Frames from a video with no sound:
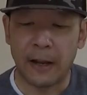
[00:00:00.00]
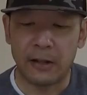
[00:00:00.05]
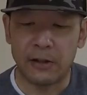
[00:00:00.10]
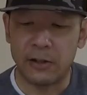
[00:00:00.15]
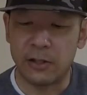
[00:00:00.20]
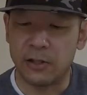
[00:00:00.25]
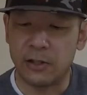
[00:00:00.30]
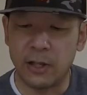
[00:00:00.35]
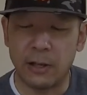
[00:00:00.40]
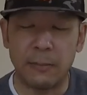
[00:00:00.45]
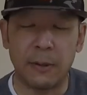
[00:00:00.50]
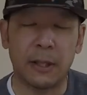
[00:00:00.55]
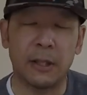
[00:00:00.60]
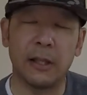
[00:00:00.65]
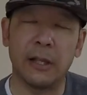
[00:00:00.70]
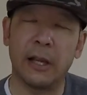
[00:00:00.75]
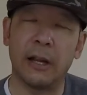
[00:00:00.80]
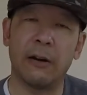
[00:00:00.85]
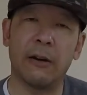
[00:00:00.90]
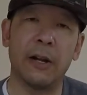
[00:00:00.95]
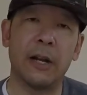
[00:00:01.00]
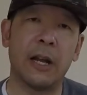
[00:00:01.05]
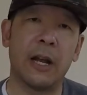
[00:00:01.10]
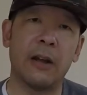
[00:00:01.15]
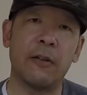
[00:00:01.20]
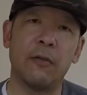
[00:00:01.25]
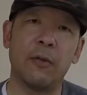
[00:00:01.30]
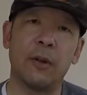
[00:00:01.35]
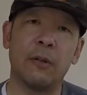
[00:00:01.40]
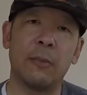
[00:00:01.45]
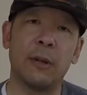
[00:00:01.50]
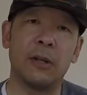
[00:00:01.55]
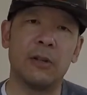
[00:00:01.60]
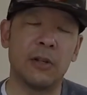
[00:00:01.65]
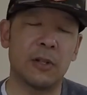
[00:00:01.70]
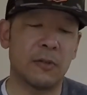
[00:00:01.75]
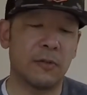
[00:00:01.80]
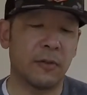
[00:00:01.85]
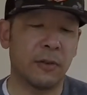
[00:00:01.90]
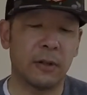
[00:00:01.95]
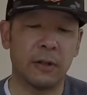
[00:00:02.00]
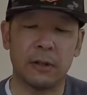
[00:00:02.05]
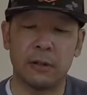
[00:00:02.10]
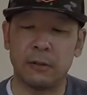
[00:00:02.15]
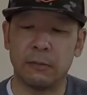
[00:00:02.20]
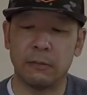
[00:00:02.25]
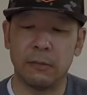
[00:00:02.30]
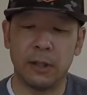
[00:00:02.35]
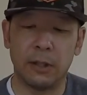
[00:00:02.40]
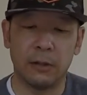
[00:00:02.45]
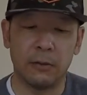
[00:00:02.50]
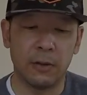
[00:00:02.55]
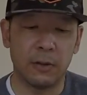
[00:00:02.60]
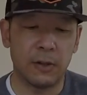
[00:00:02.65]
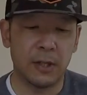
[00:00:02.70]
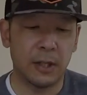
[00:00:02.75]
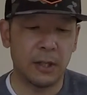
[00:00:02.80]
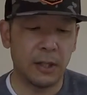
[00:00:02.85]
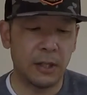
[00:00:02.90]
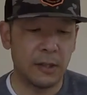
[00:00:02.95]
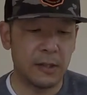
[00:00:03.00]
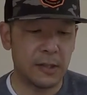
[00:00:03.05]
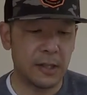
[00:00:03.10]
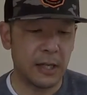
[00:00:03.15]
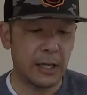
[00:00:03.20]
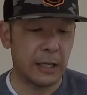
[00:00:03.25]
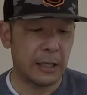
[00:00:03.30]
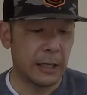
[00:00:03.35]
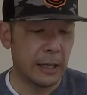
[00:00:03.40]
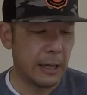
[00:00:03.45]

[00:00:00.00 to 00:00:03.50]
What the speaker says: I typically carry a knife with me just for utility's sake,